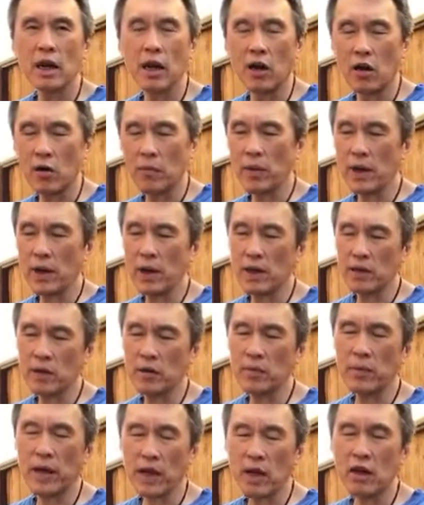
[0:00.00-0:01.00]
or my,
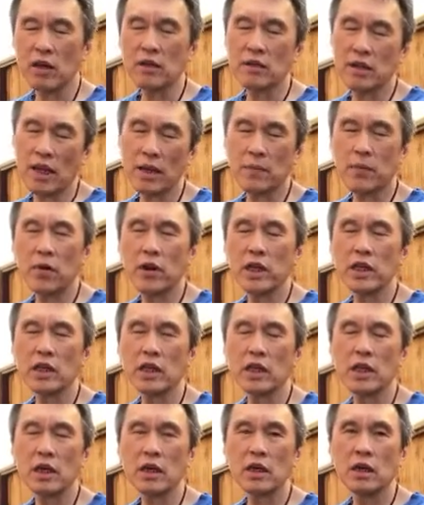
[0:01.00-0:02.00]
my contact point
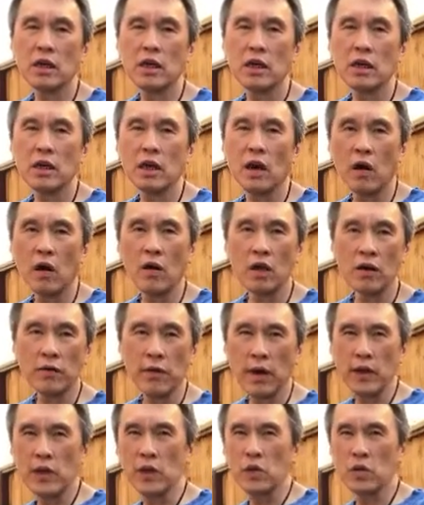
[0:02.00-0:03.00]
here or
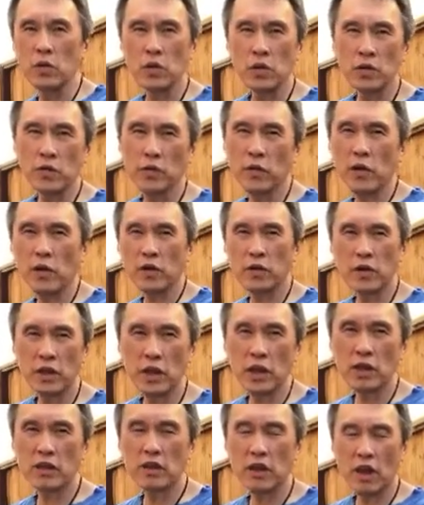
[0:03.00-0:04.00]
if I use force
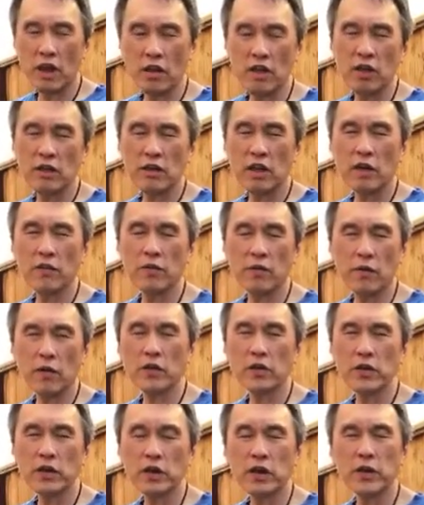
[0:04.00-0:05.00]
here generate some
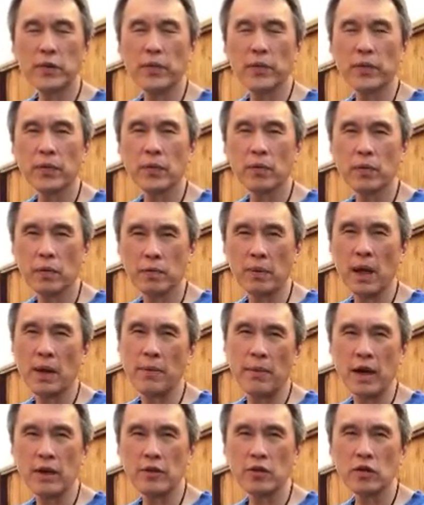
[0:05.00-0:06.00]
force here with my
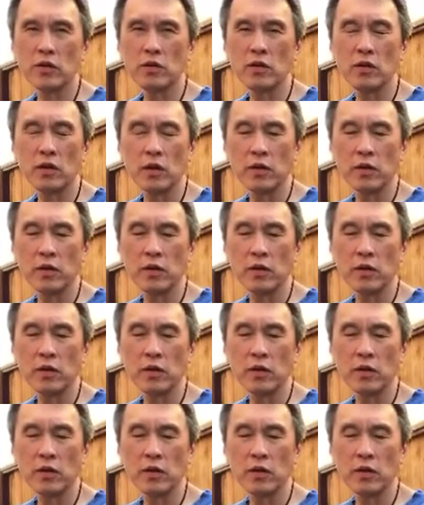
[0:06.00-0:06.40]
muscle